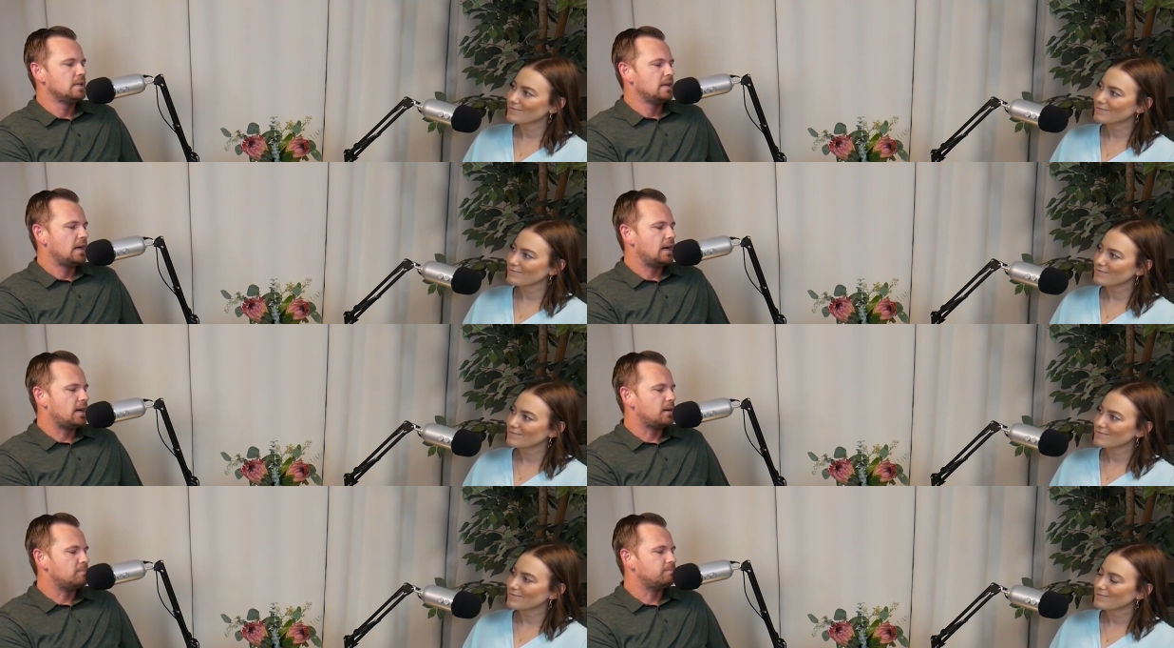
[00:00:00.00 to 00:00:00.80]

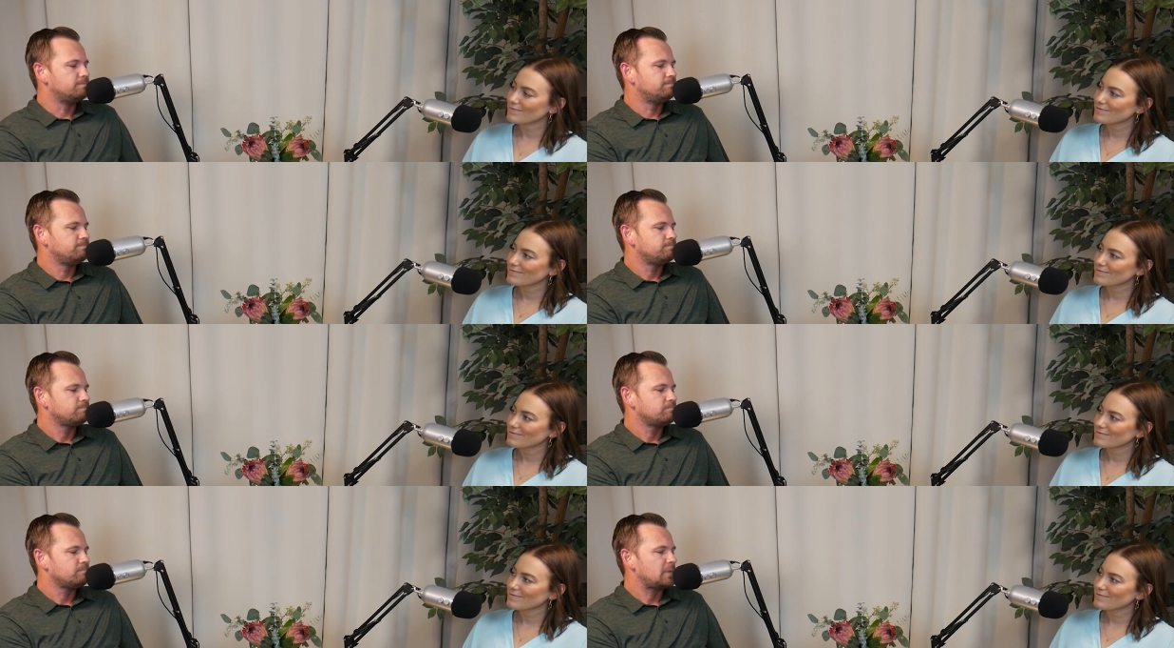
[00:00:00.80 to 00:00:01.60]
Speaker 1: um,
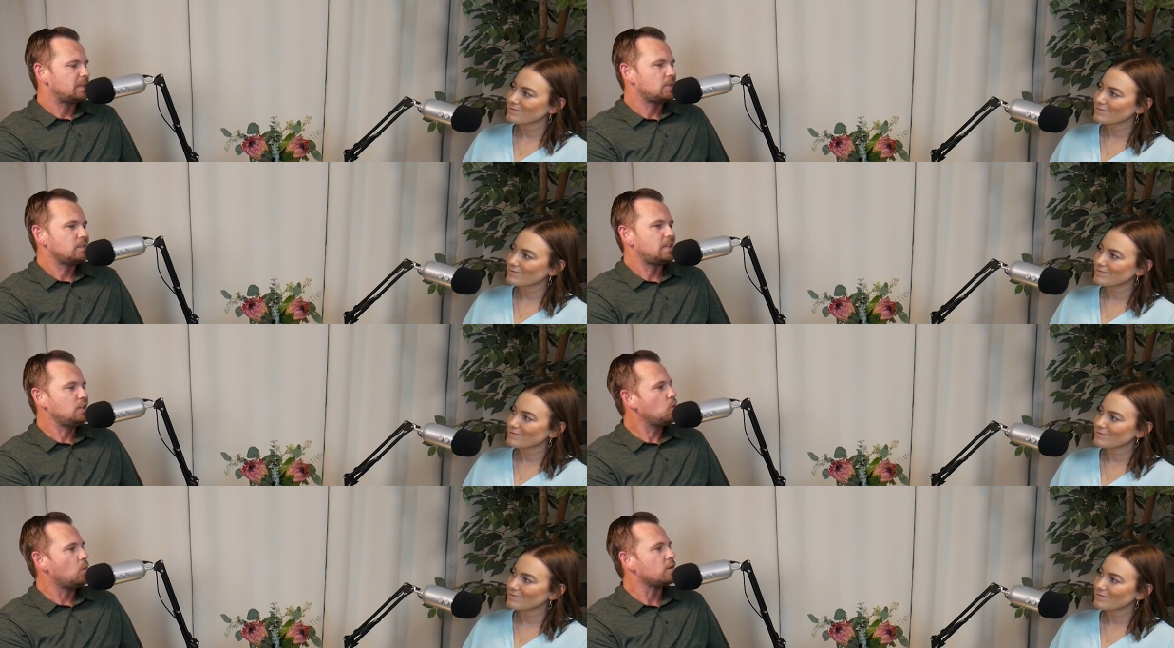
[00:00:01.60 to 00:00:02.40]
just get
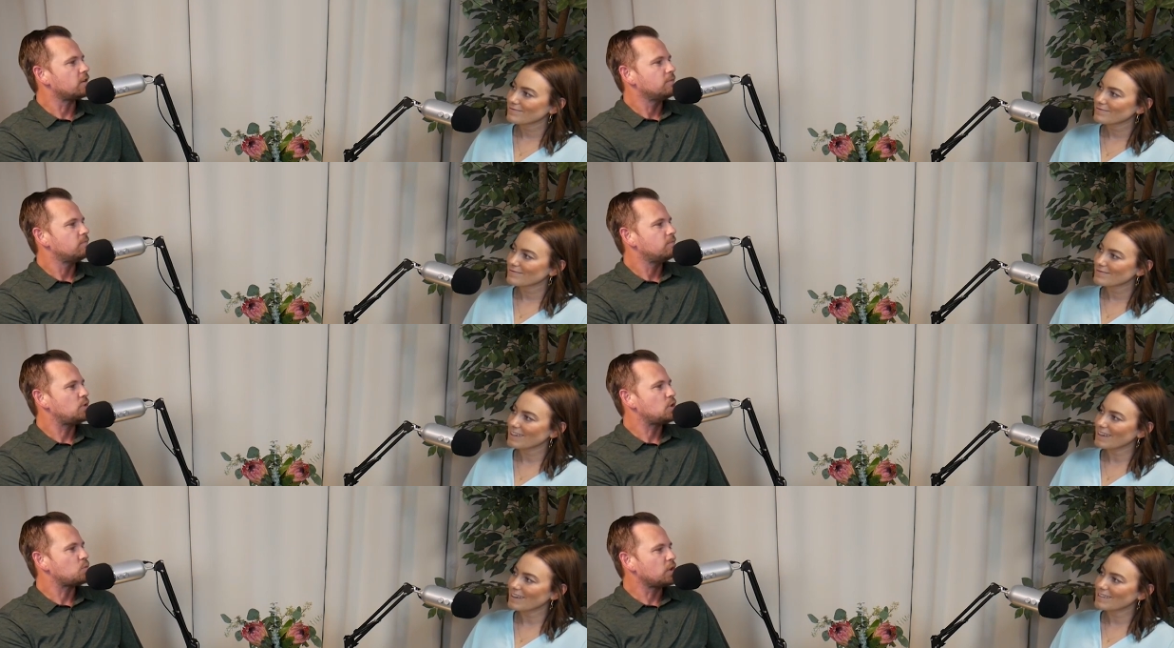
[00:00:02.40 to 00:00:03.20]
to work. Yeah.
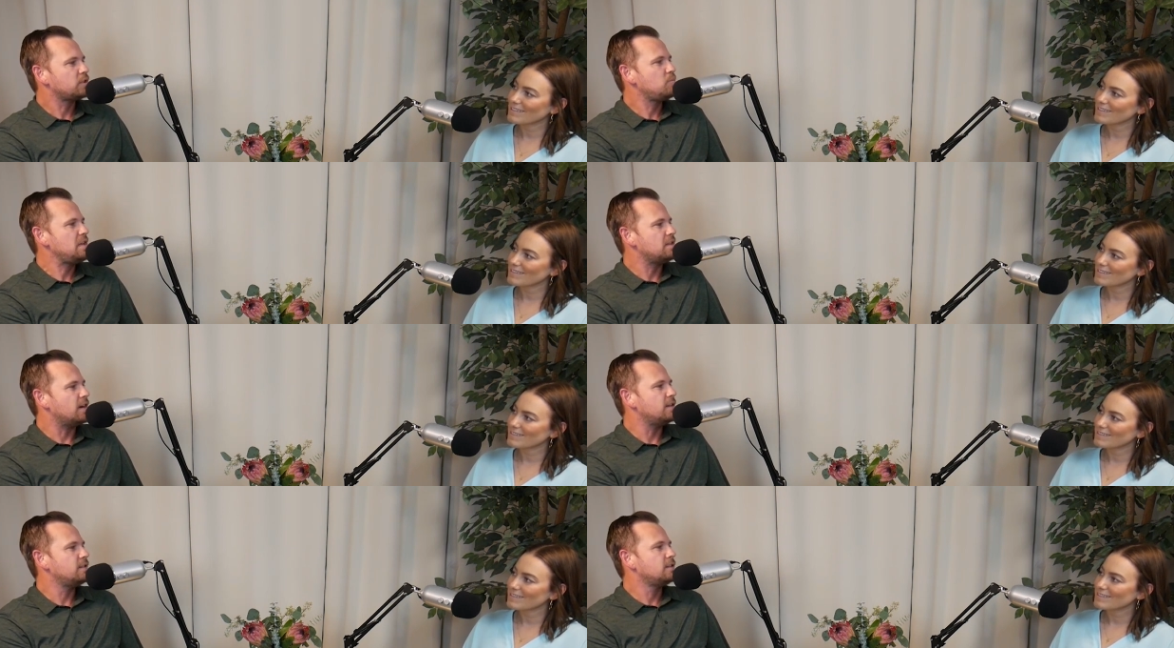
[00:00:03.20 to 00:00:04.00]
There's work to be
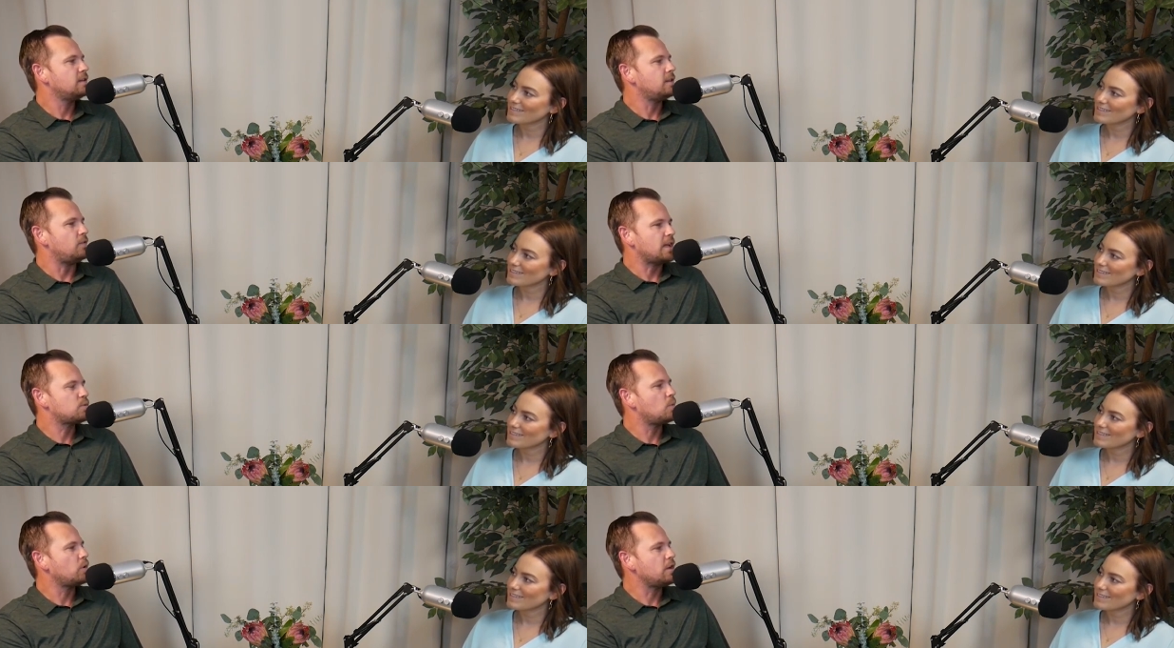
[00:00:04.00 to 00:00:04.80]
done. That's
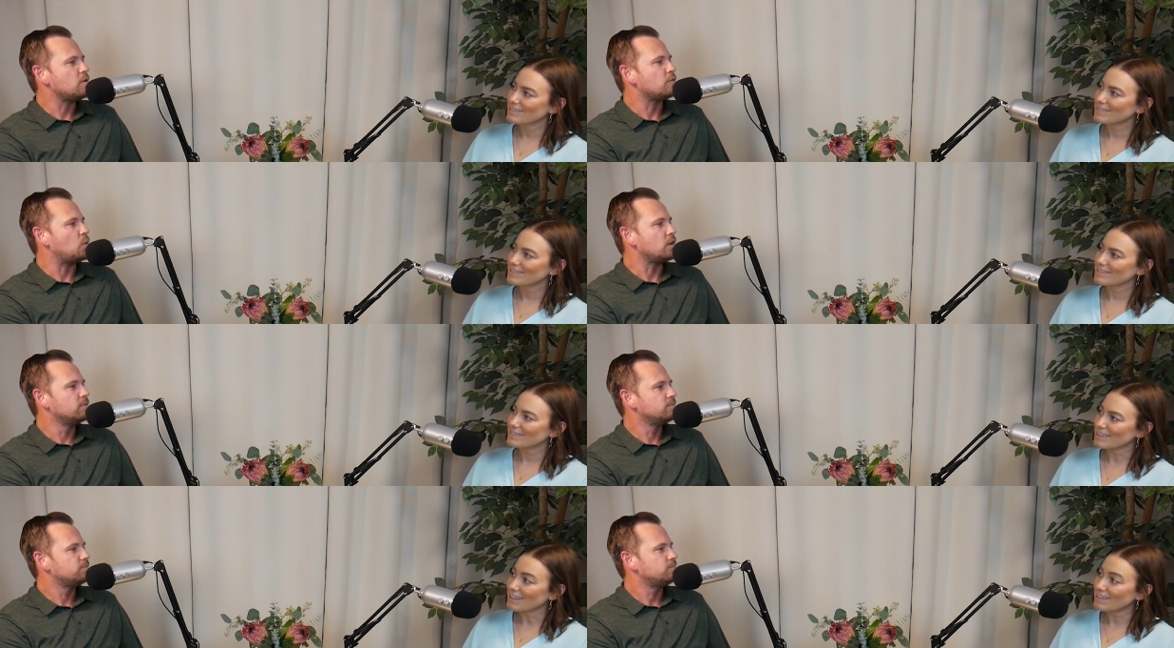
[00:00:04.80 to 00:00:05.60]
what we're here for.
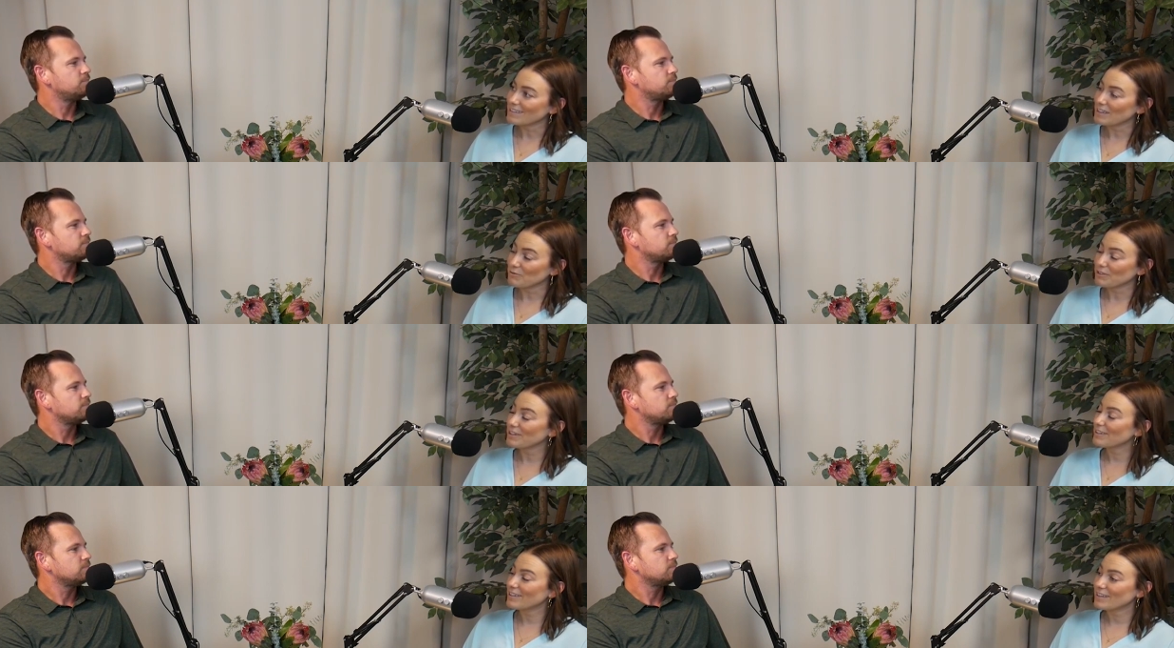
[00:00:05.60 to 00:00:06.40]
Speaker 2: Yeah. And we're in
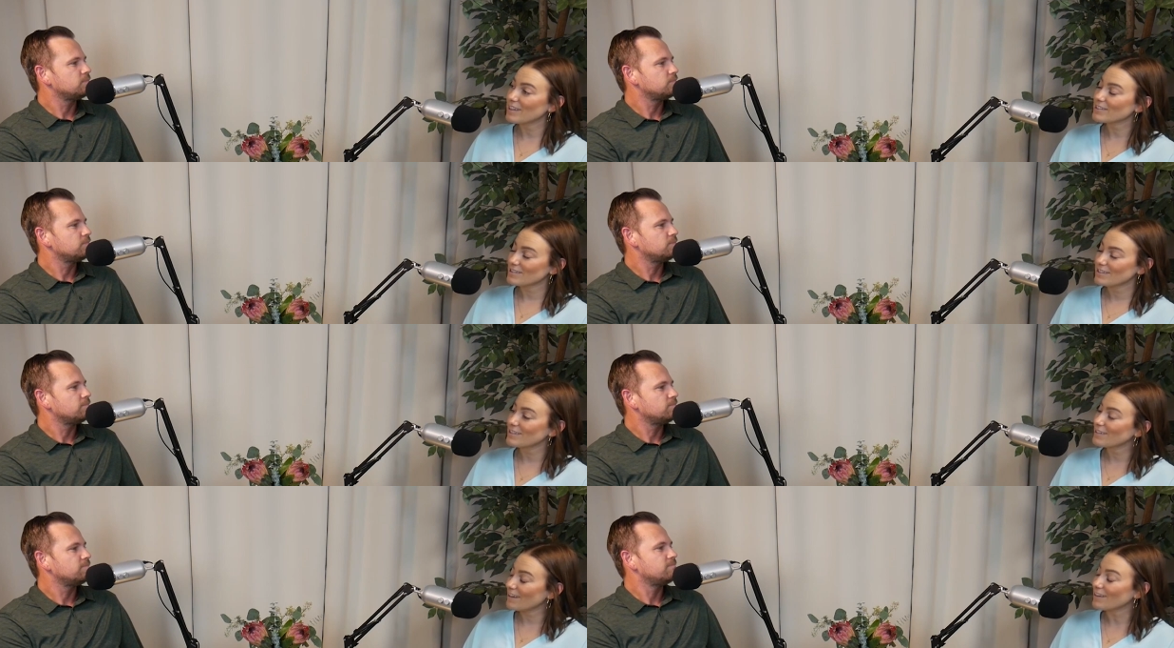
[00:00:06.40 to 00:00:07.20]
an election year
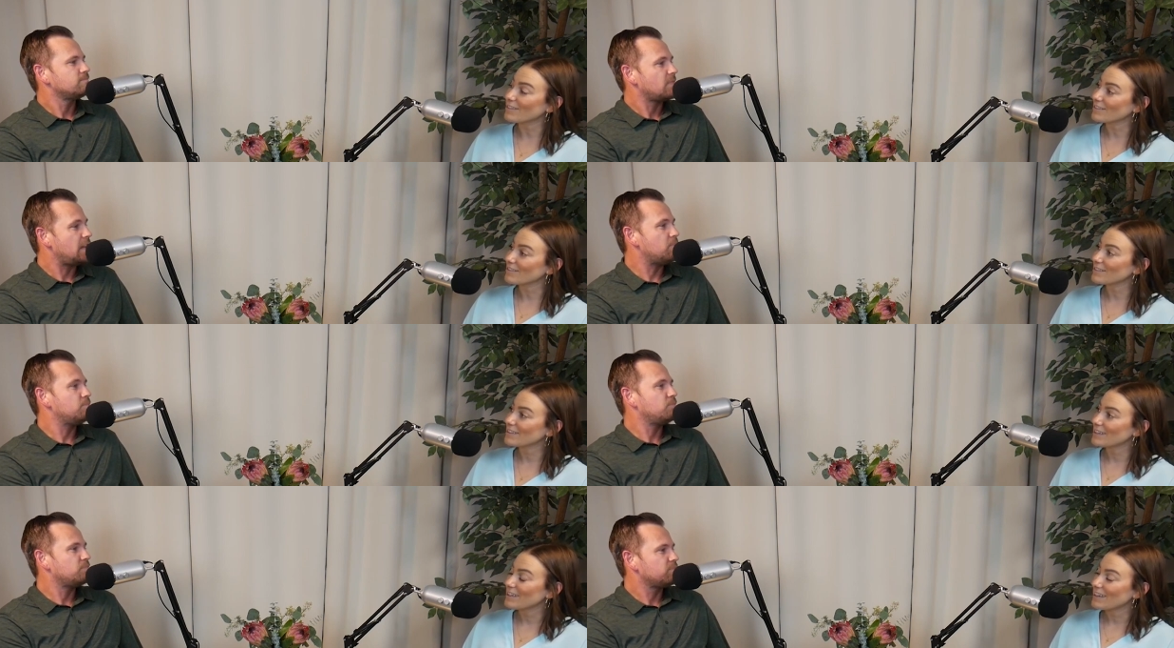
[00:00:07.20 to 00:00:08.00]
now. Yep.
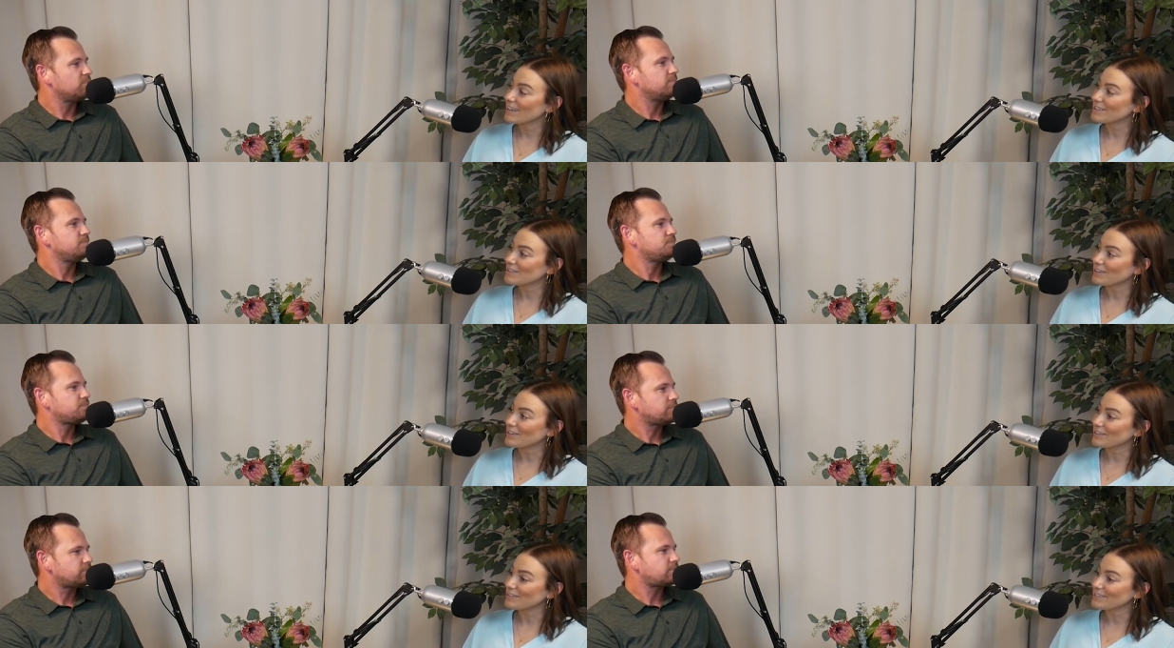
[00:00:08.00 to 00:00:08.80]

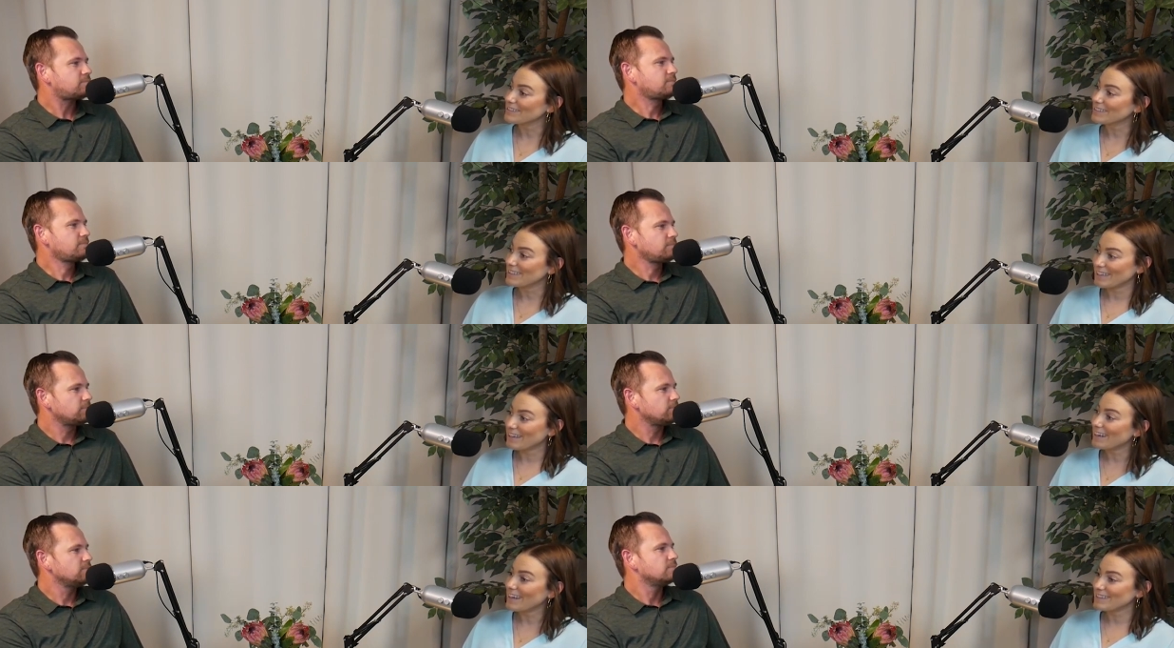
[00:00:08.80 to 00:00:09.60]
So get
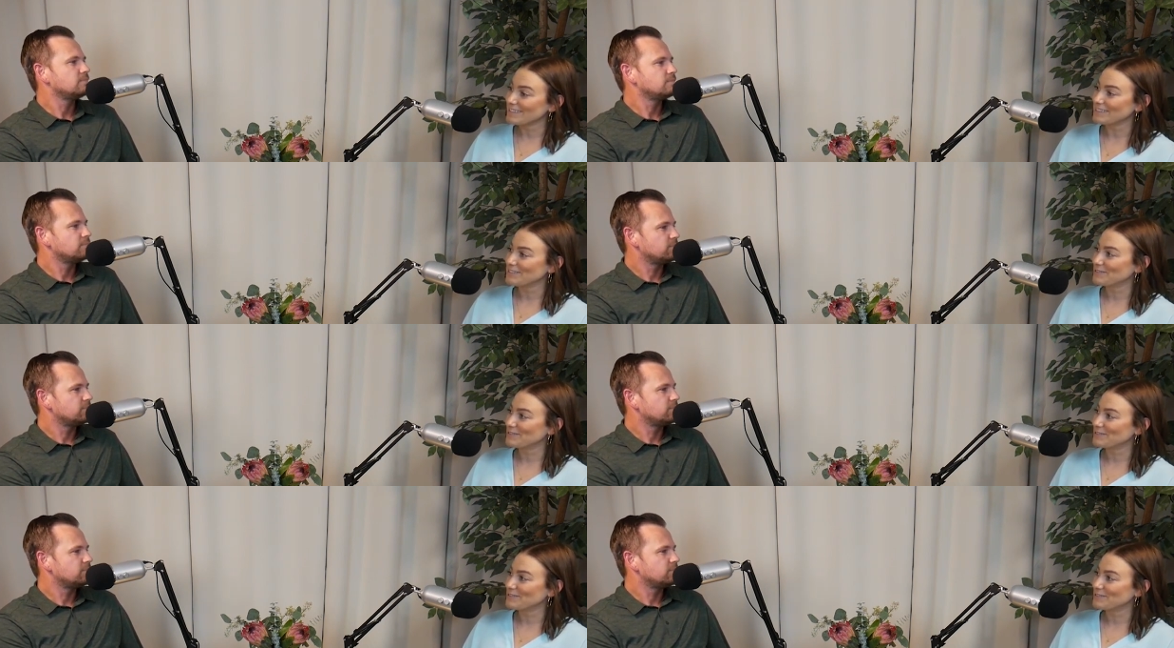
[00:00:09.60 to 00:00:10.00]
active.